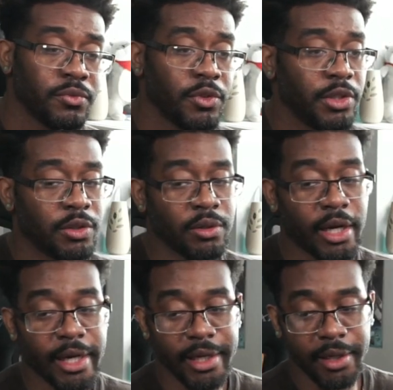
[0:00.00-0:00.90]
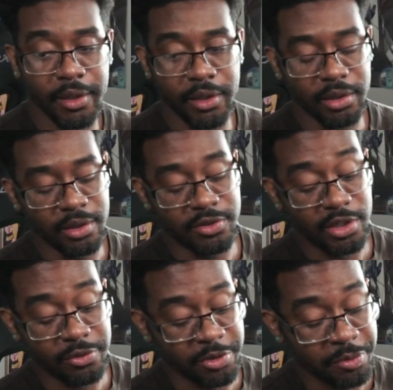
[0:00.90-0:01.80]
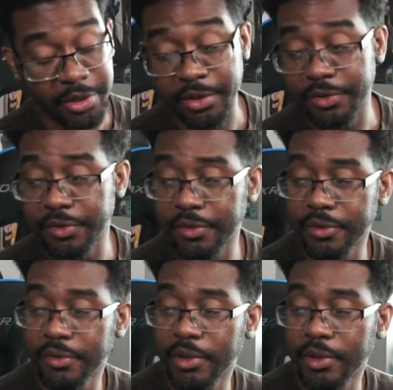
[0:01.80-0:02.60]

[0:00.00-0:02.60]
You know, I can tell you from experience.